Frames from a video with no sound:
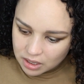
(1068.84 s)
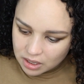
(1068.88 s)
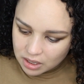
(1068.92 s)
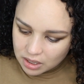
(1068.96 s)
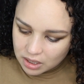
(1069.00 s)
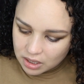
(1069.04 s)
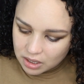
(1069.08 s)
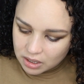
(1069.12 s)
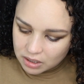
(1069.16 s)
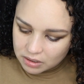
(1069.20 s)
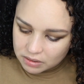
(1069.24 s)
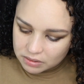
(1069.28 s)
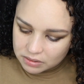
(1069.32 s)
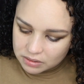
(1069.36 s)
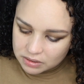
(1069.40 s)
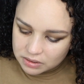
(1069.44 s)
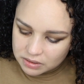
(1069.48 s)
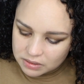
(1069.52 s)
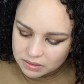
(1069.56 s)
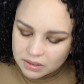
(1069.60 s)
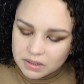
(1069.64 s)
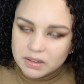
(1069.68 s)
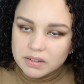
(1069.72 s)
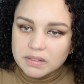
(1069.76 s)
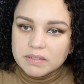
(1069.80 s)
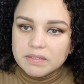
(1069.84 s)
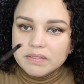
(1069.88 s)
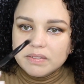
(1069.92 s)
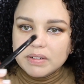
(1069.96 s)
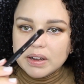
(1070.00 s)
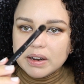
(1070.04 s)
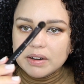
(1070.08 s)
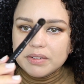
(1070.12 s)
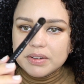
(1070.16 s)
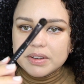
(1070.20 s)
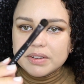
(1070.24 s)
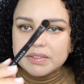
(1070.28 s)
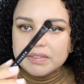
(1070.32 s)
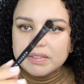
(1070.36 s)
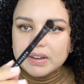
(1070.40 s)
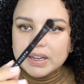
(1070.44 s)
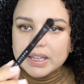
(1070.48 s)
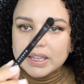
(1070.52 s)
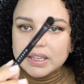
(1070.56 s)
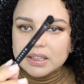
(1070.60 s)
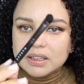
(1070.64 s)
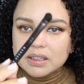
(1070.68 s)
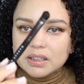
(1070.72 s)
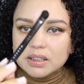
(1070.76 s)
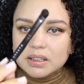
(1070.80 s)
Oh, very
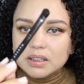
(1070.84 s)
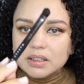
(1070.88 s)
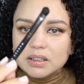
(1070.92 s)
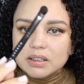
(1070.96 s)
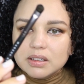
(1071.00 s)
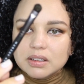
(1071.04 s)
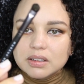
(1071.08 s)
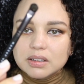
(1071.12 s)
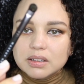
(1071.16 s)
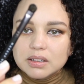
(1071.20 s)
flaky.